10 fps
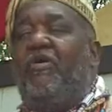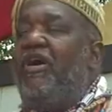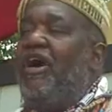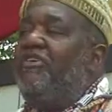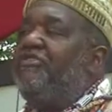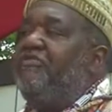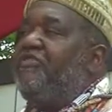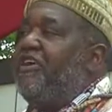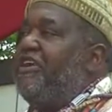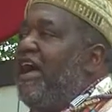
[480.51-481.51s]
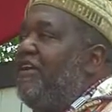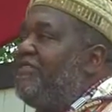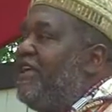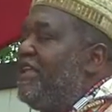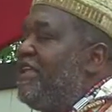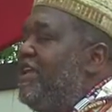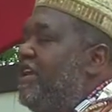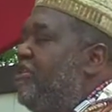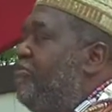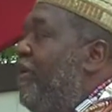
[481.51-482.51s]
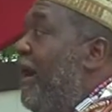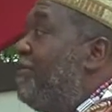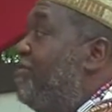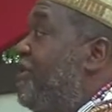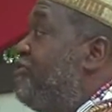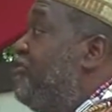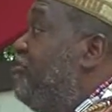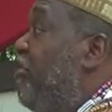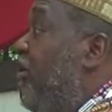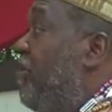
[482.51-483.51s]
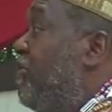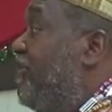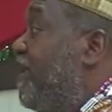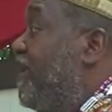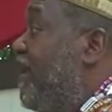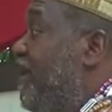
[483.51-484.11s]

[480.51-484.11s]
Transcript: boy also figured out that he could probably do more with it.